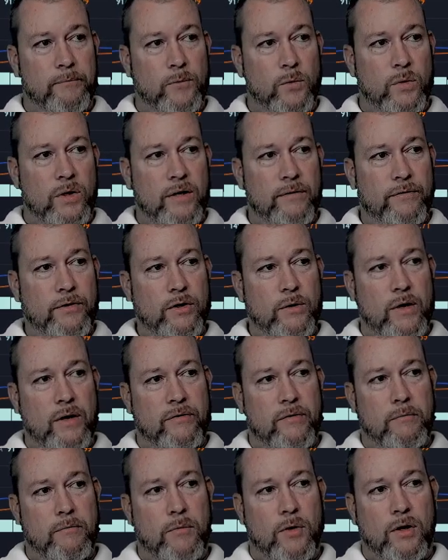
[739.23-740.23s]
Whenever you have
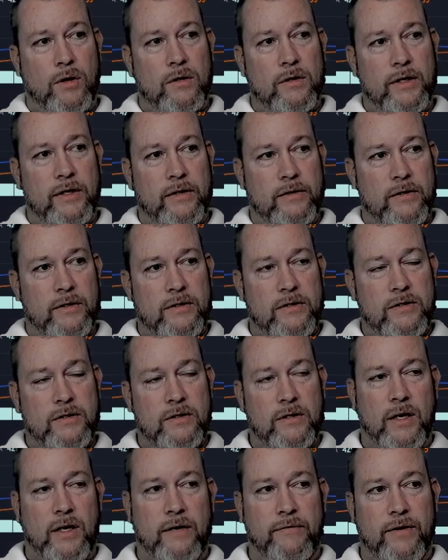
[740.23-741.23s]
a mark like this,
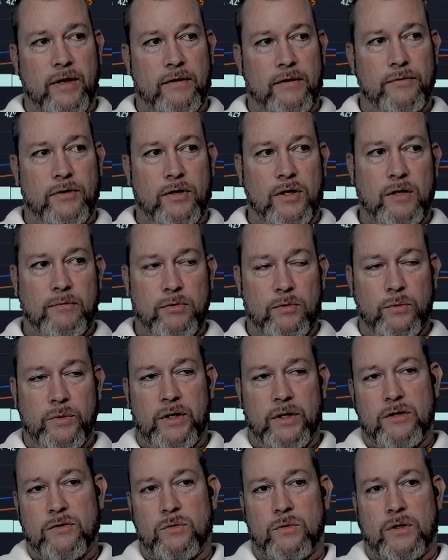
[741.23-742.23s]
like I've had for a couple of
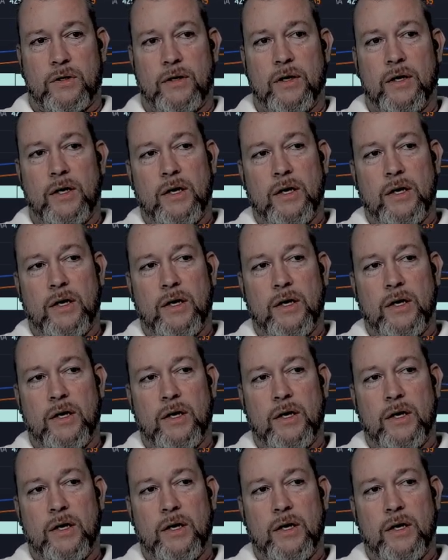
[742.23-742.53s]
weeks where